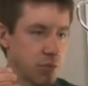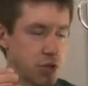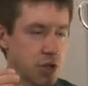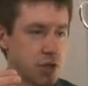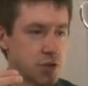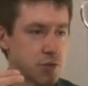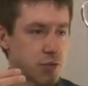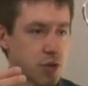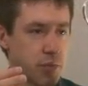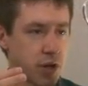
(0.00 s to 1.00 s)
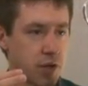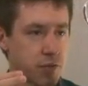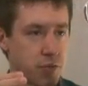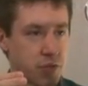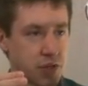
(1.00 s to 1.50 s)
particulates coming out
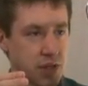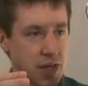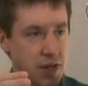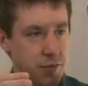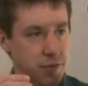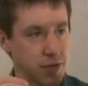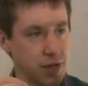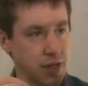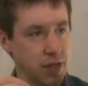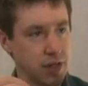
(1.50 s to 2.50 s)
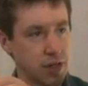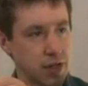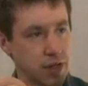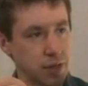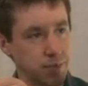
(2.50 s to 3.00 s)
from the leaf.
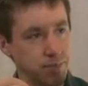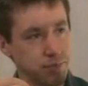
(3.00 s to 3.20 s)
I